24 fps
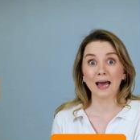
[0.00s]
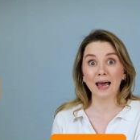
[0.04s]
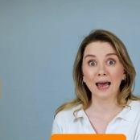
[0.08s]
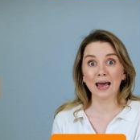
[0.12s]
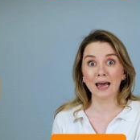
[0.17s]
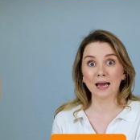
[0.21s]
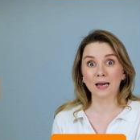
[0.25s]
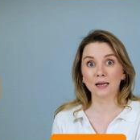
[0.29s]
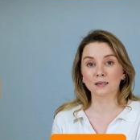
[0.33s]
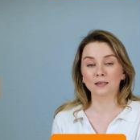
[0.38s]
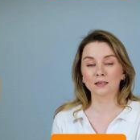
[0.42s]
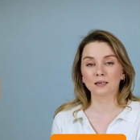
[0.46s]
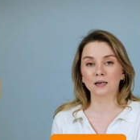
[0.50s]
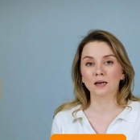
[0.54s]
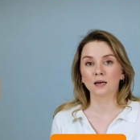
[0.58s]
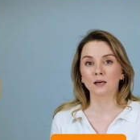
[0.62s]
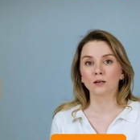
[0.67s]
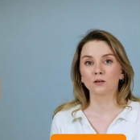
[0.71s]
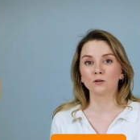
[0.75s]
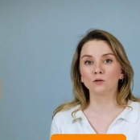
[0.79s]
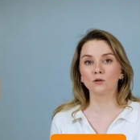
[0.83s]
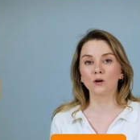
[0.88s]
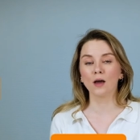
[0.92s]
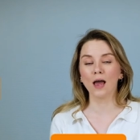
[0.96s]
and
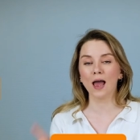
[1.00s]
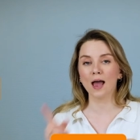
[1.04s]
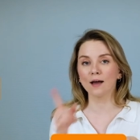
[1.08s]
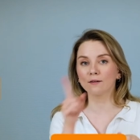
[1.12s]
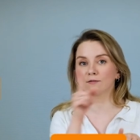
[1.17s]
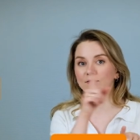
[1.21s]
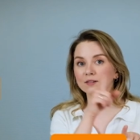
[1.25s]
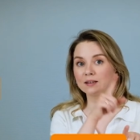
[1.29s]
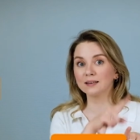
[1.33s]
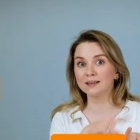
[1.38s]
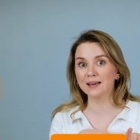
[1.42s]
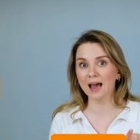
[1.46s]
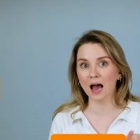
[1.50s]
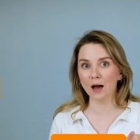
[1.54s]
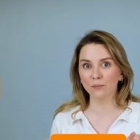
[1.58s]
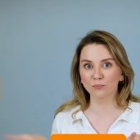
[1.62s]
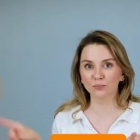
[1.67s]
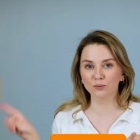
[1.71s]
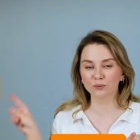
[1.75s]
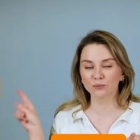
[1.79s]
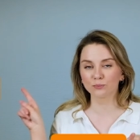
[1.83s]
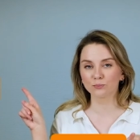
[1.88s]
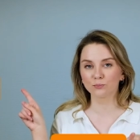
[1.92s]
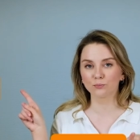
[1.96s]
you have the
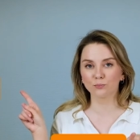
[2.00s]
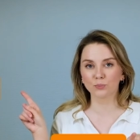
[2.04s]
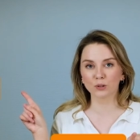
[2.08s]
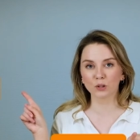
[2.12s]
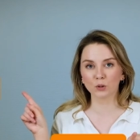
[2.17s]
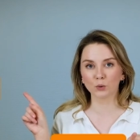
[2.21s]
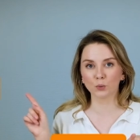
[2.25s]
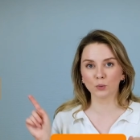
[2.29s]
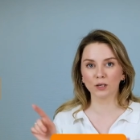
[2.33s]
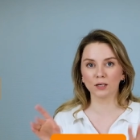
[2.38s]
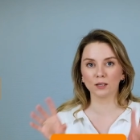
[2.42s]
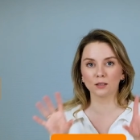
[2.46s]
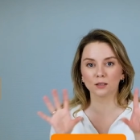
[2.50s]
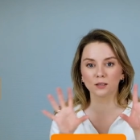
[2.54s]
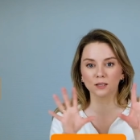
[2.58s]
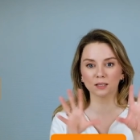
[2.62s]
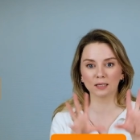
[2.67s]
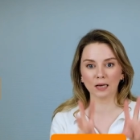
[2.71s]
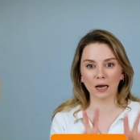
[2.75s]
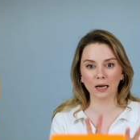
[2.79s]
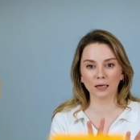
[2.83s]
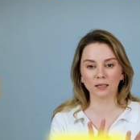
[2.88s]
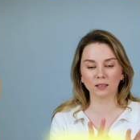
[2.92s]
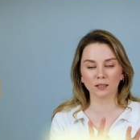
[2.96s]
gap between
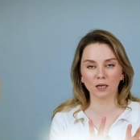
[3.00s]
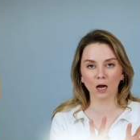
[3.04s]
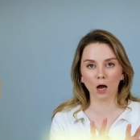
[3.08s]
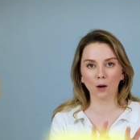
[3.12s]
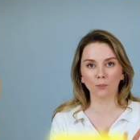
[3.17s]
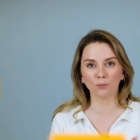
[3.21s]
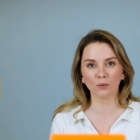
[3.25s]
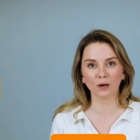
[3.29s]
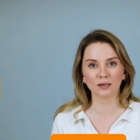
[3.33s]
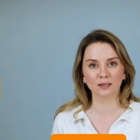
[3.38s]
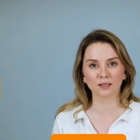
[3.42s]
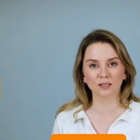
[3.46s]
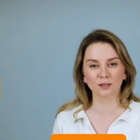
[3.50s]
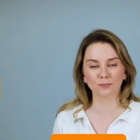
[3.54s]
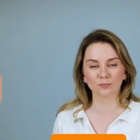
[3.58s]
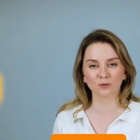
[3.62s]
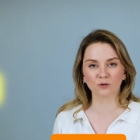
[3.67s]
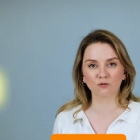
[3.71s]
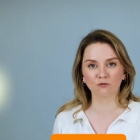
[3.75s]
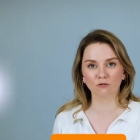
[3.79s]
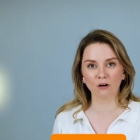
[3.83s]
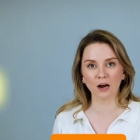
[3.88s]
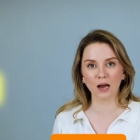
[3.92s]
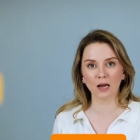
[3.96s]
signed up and
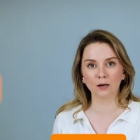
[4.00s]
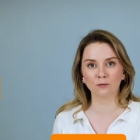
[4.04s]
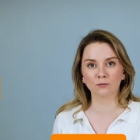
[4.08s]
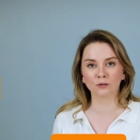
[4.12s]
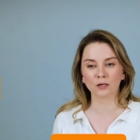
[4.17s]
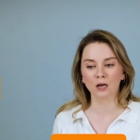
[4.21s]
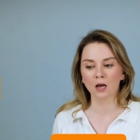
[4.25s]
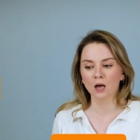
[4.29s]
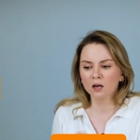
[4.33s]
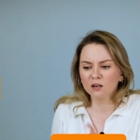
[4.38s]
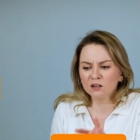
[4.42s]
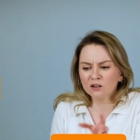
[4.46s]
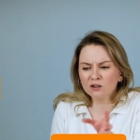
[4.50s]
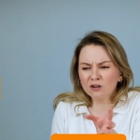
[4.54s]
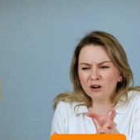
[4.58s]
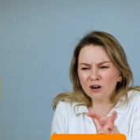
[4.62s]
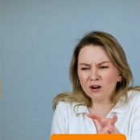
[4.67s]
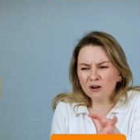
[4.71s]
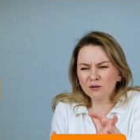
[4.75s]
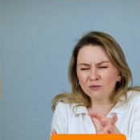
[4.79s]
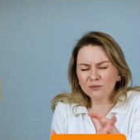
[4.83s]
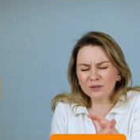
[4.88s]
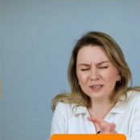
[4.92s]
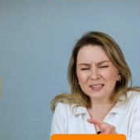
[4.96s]
subscribed, you
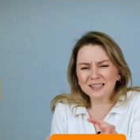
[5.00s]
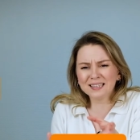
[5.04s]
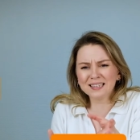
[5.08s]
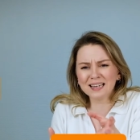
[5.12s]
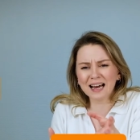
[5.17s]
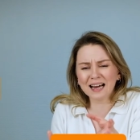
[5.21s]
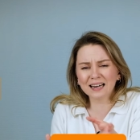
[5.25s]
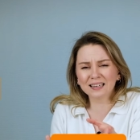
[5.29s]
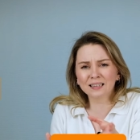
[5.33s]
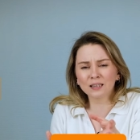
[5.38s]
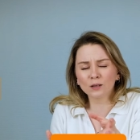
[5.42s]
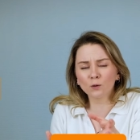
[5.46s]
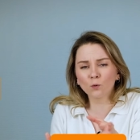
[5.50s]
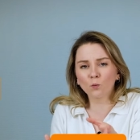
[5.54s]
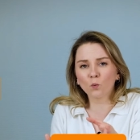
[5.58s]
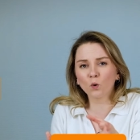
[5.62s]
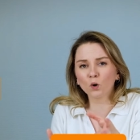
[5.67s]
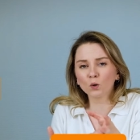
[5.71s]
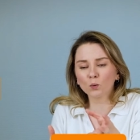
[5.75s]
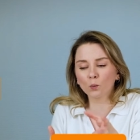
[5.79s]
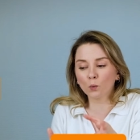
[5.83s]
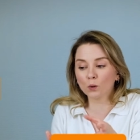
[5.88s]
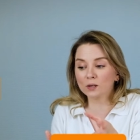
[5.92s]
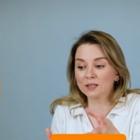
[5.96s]
know exactly
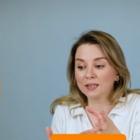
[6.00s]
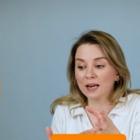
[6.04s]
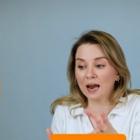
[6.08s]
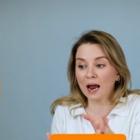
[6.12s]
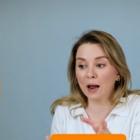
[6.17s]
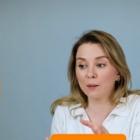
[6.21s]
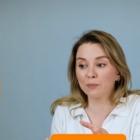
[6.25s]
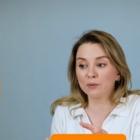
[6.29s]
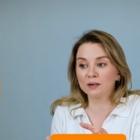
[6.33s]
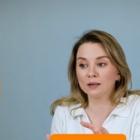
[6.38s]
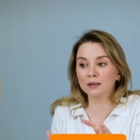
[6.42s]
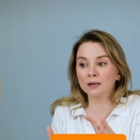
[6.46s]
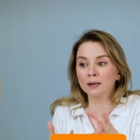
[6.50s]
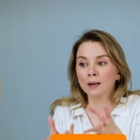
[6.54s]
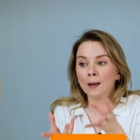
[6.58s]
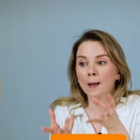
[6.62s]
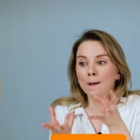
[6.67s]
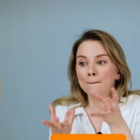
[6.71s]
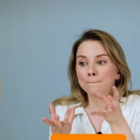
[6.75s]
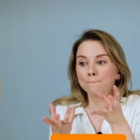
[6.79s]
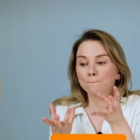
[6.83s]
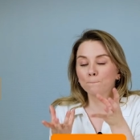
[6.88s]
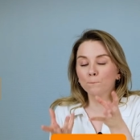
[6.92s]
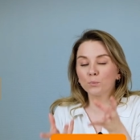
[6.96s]
what was happening
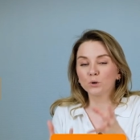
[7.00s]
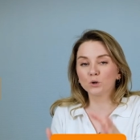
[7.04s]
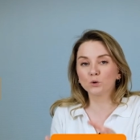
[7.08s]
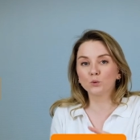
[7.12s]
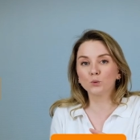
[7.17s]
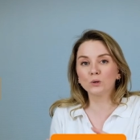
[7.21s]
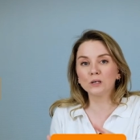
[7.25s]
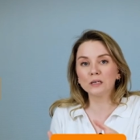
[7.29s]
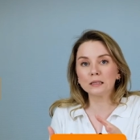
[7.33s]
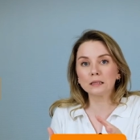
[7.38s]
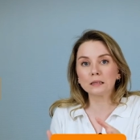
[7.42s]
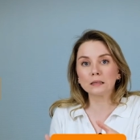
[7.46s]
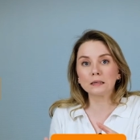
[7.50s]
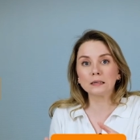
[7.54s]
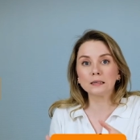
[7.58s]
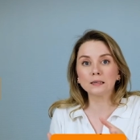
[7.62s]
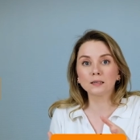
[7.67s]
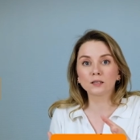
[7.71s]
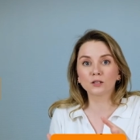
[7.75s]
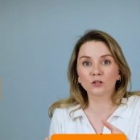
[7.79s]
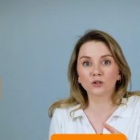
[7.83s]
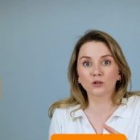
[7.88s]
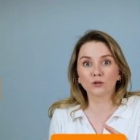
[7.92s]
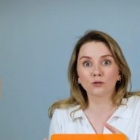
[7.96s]
between
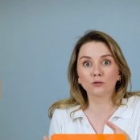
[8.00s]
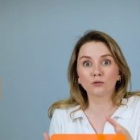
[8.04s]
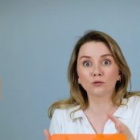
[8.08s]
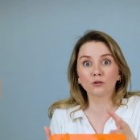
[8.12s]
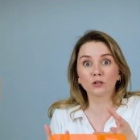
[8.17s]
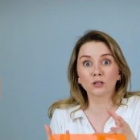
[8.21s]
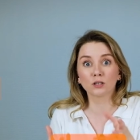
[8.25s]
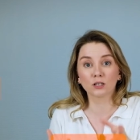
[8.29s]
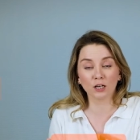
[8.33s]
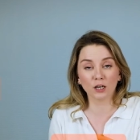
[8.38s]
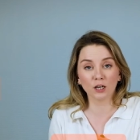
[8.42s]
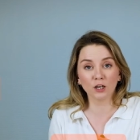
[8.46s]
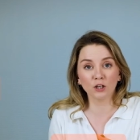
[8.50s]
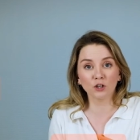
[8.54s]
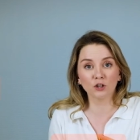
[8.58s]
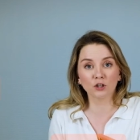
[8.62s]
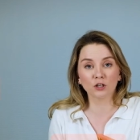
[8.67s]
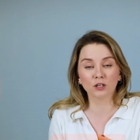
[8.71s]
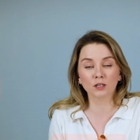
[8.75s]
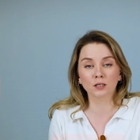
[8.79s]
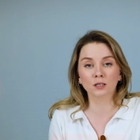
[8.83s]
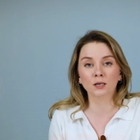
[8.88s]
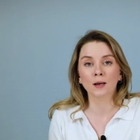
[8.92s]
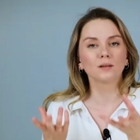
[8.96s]
these two
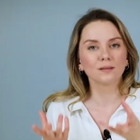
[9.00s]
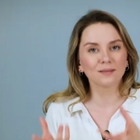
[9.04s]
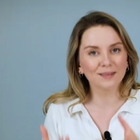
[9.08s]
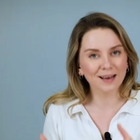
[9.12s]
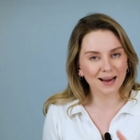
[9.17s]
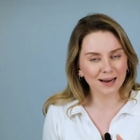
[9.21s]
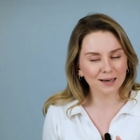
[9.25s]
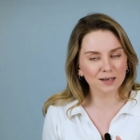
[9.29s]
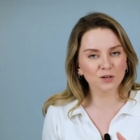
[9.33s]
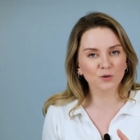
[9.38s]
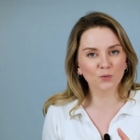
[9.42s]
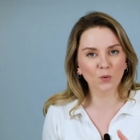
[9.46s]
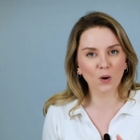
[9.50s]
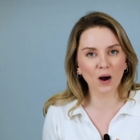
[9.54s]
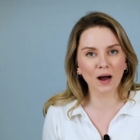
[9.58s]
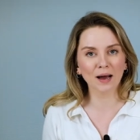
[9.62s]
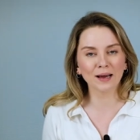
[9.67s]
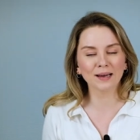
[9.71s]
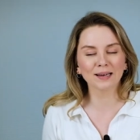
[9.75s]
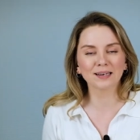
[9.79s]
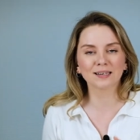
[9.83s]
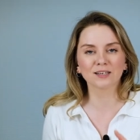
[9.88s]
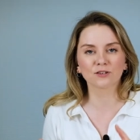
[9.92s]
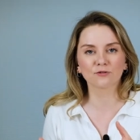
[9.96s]
stages. That is
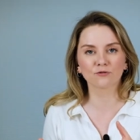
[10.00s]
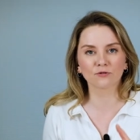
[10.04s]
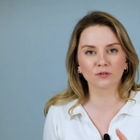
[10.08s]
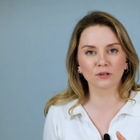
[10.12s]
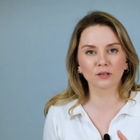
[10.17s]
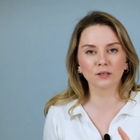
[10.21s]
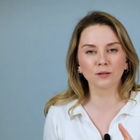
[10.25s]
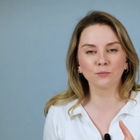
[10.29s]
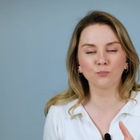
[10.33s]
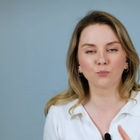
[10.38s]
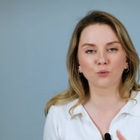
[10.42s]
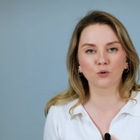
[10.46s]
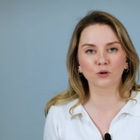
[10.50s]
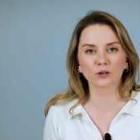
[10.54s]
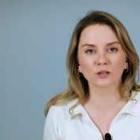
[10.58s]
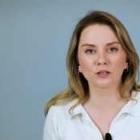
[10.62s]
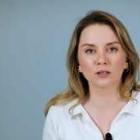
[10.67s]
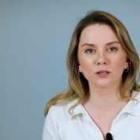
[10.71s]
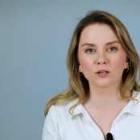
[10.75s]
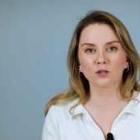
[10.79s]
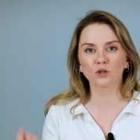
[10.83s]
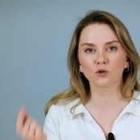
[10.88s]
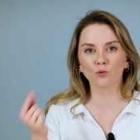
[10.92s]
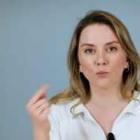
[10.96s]
why it is really
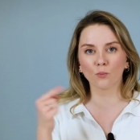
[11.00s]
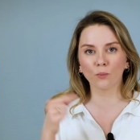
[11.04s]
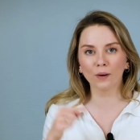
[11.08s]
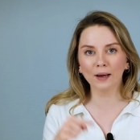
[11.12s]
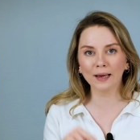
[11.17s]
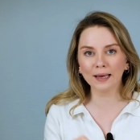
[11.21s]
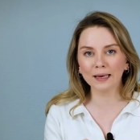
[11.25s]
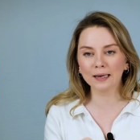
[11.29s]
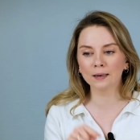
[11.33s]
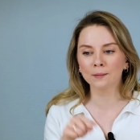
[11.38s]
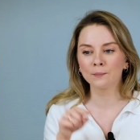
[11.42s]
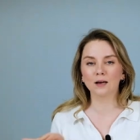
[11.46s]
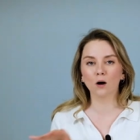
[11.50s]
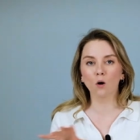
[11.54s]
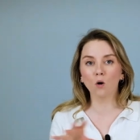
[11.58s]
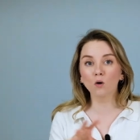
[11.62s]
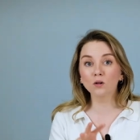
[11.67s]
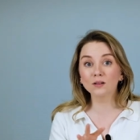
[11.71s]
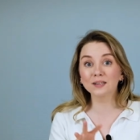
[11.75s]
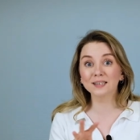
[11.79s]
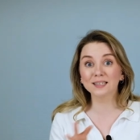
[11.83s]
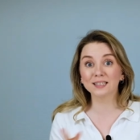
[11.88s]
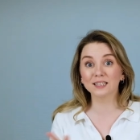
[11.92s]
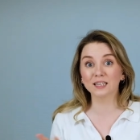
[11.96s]
important to make
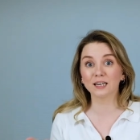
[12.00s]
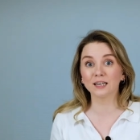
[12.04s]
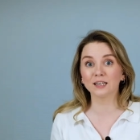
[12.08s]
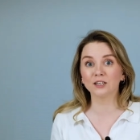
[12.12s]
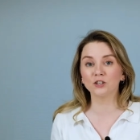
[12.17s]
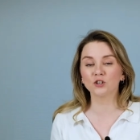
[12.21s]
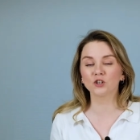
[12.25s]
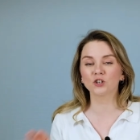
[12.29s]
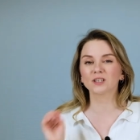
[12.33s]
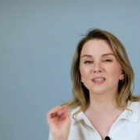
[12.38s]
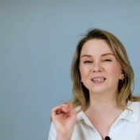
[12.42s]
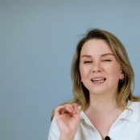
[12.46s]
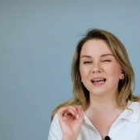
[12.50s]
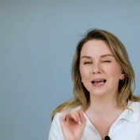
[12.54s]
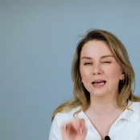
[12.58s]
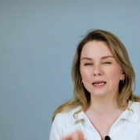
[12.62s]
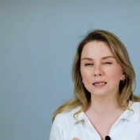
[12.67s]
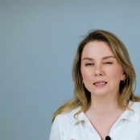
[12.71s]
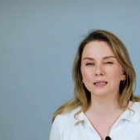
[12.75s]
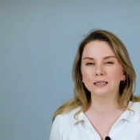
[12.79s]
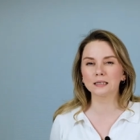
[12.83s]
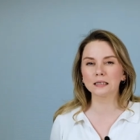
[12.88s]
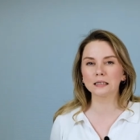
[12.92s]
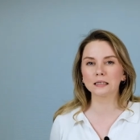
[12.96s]
all the stages
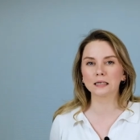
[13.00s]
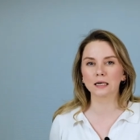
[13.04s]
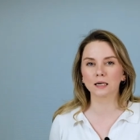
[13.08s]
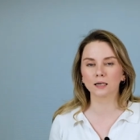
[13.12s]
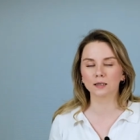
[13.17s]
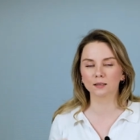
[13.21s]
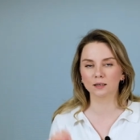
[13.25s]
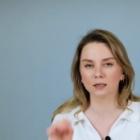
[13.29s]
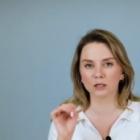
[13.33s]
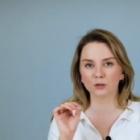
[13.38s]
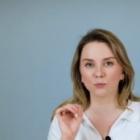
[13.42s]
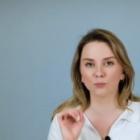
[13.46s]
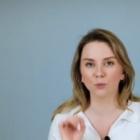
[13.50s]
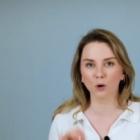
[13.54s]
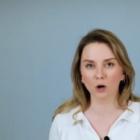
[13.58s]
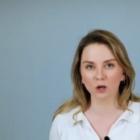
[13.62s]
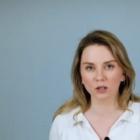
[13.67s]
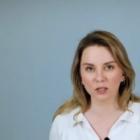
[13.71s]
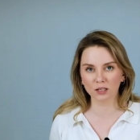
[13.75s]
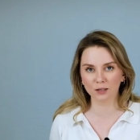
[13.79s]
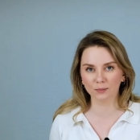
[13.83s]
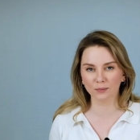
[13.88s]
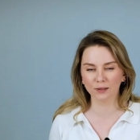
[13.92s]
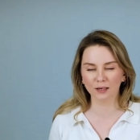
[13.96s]
as detailed as
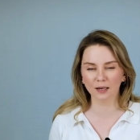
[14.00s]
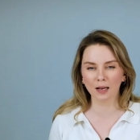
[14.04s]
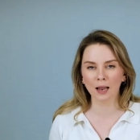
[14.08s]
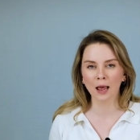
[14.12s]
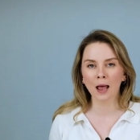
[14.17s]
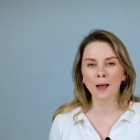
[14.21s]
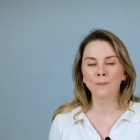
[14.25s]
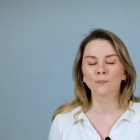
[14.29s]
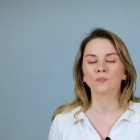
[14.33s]
possible